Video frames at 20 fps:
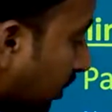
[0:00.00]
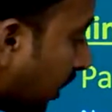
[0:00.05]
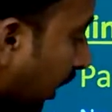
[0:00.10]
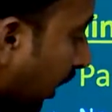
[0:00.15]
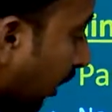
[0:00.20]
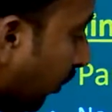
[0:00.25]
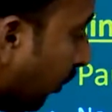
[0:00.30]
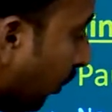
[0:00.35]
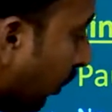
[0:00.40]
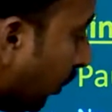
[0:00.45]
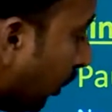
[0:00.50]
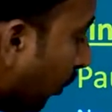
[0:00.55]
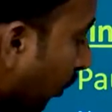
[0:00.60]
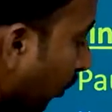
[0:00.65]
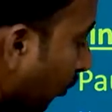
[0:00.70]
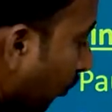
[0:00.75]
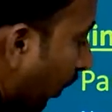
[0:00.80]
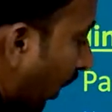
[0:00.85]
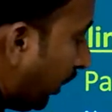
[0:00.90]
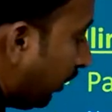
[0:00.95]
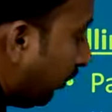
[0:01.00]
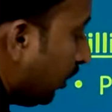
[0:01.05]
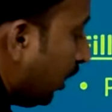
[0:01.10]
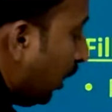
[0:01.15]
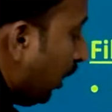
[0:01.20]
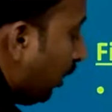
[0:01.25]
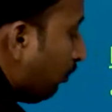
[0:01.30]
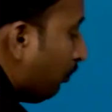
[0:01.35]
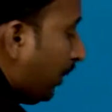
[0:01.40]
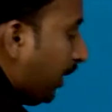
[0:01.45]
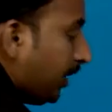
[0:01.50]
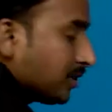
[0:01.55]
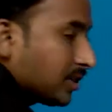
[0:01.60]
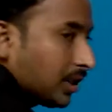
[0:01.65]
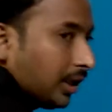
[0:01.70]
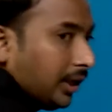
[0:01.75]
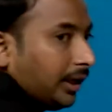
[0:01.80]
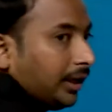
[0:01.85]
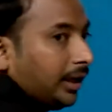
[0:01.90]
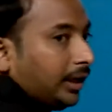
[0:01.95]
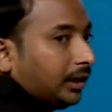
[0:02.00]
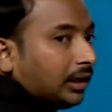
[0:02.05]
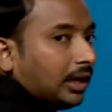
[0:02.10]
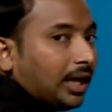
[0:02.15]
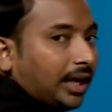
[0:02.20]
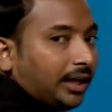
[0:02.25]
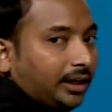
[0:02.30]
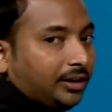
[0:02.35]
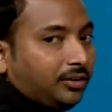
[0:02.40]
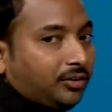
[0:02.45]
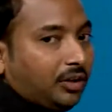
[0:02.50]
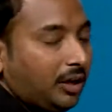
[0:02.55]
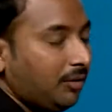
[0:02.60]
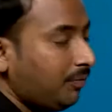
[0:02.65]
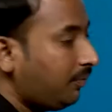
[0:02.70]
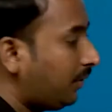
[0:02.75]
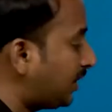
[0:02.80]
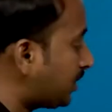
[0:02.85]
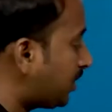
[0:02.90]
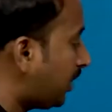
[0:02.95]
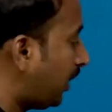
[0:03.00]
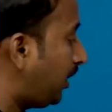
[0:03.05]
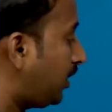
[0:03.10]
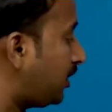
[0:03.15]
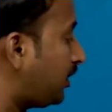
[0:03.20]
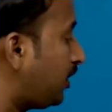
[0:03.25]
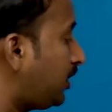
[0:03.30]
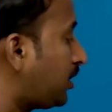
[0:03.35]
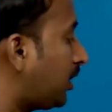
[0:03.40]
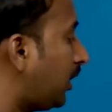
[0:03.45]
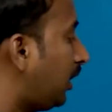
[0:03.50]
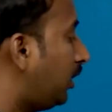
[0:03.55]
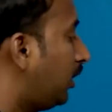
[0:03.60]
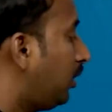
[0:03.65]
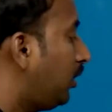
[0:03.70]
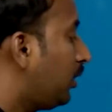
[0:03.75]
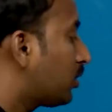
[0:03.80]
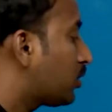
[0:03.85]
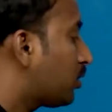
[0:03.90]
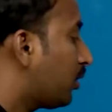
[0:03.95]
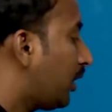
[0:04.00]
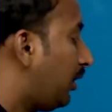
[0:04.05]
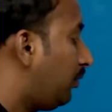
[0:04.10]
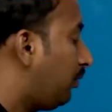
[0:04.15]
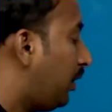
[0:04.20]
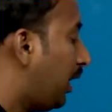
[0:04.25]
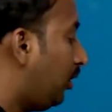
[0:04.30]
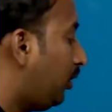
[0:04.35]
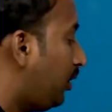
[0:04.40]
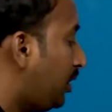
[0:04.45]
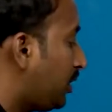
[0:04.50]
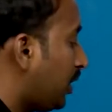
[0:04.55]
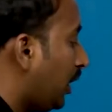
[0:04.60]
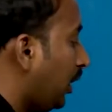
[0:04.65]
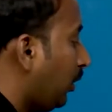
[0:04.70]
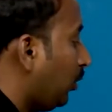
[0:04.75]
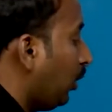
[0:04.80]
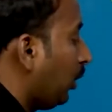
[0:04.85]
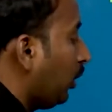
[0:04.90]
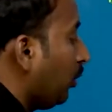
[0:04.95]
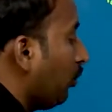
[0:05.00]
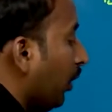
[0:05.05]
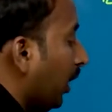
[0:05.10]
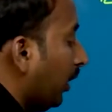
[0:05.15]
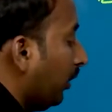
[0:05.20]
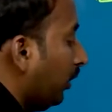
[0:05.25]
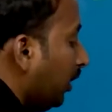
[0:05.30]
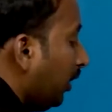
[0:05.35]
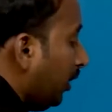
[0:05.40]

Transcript: equal to 1, means it lie in the first energy shell. So n value is equal to 1